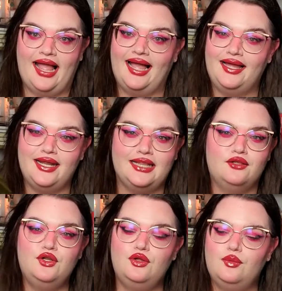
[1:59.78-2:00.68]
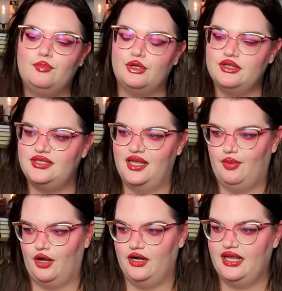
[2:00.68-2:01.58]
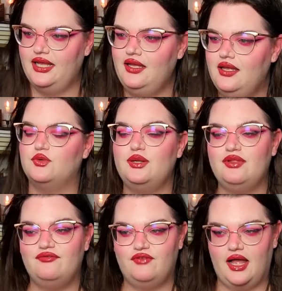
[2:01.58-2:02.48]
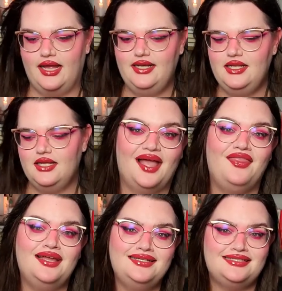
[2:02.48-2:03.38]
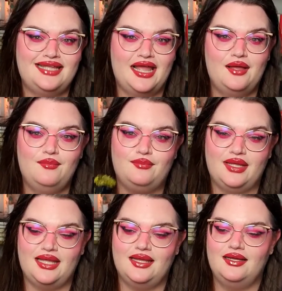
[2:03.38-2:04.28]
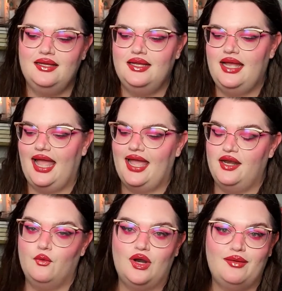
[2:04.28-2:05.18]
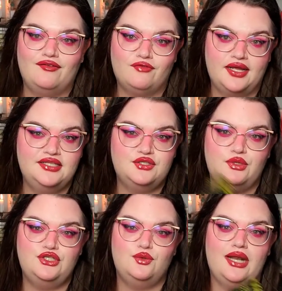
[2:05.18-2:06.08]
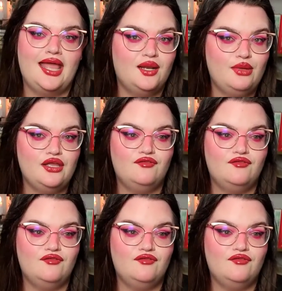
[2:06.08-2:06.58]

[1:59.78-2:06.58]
had a little birthday party. It was really, really fun. And then Sam, me, and one of my friends went to an anime